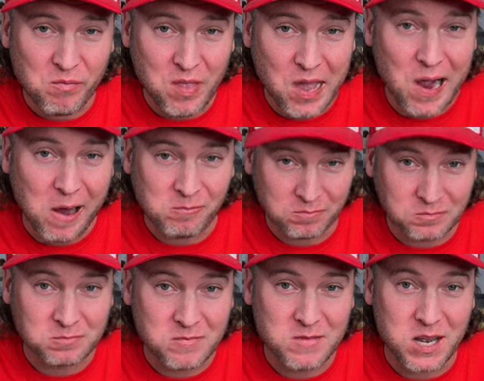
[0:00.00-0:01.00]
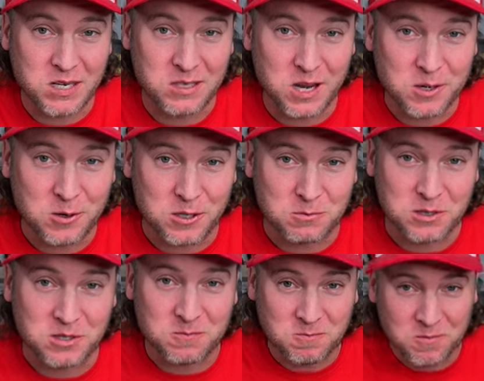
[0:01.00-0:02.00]
That tastes like
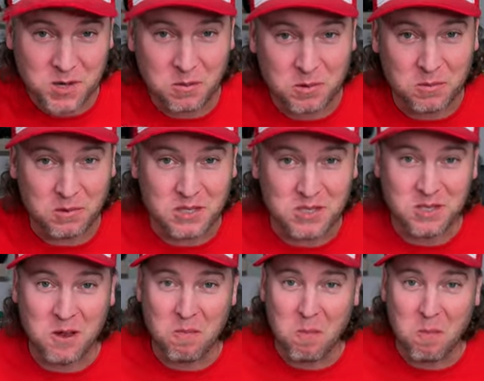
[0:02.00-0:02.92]
Christmas. Yum yum, get you some.